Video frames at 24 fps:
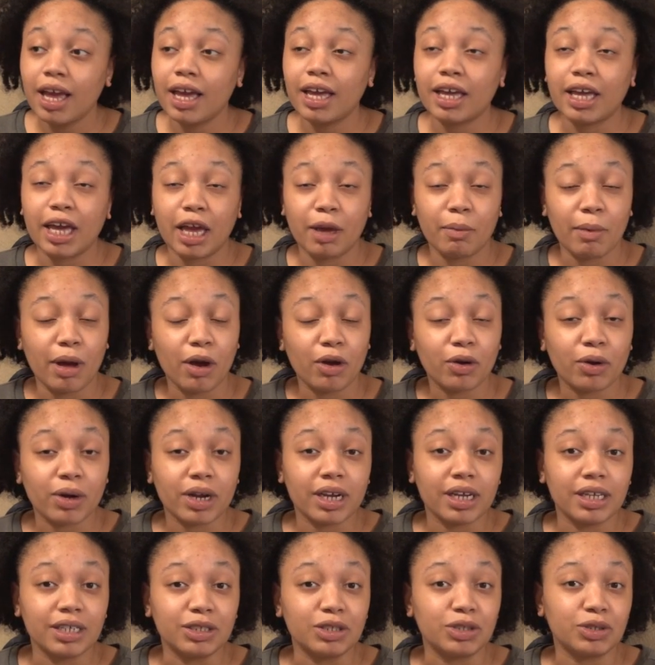It came out
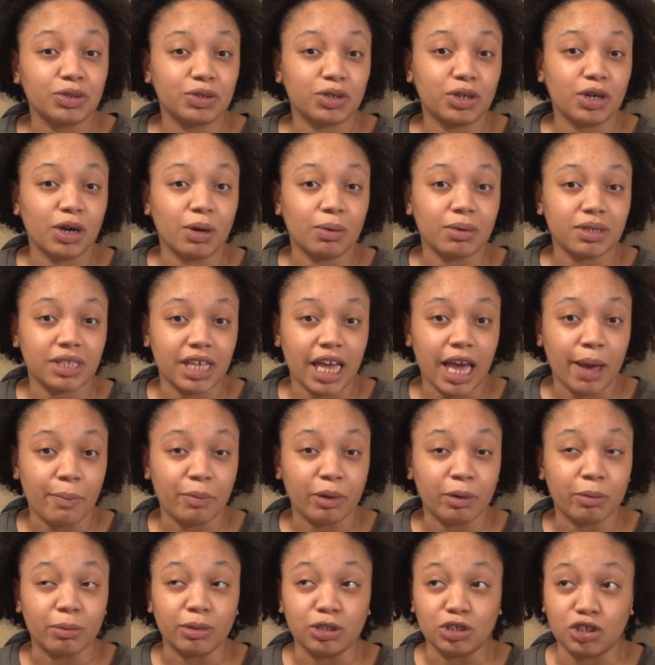great, and the little girl was
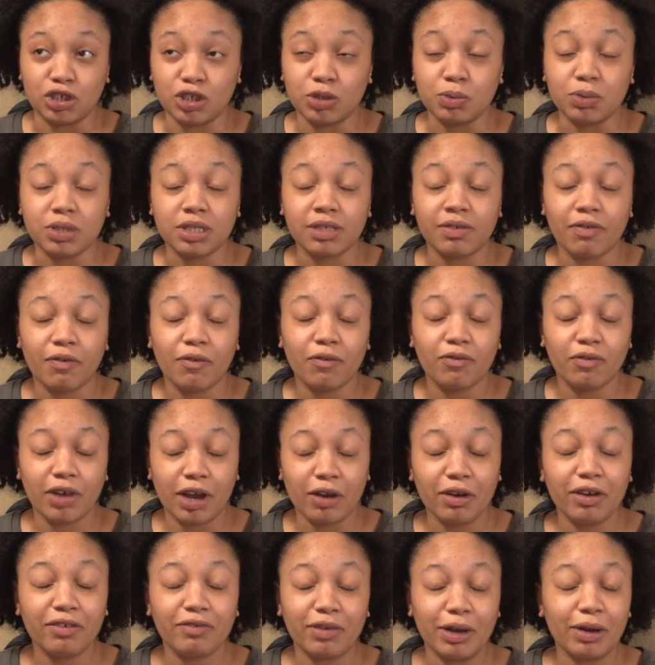happy, but she was
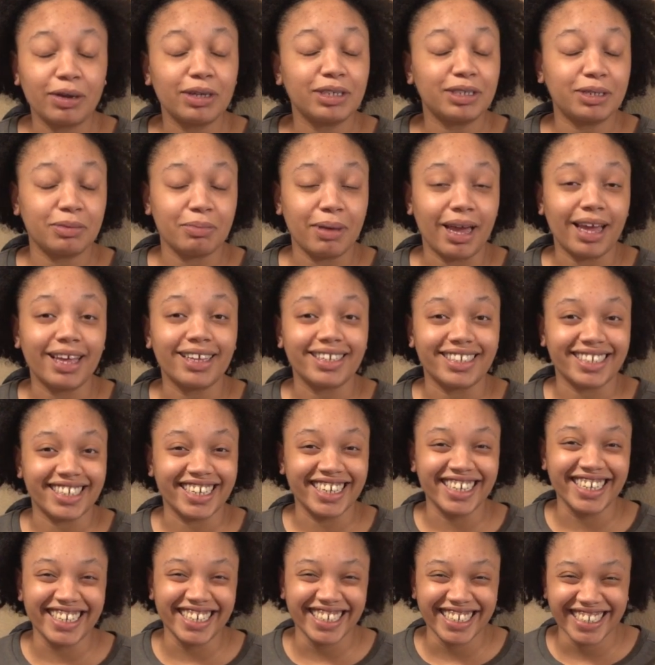very, very
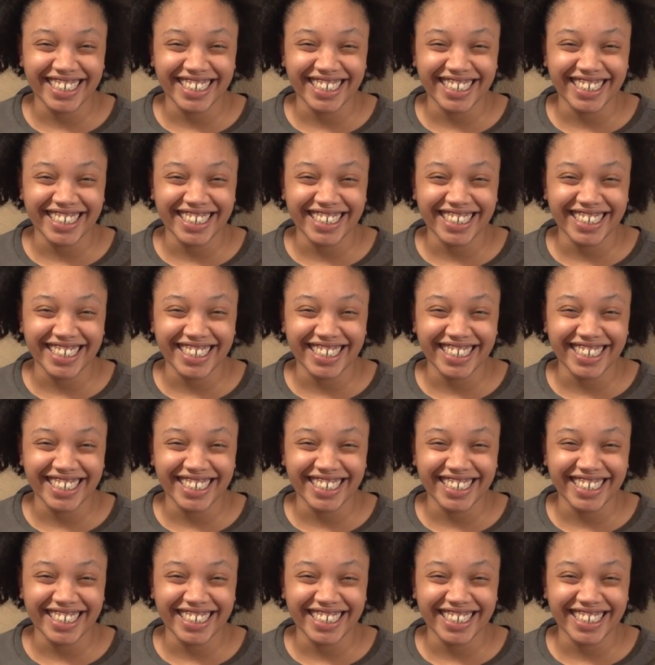demanding.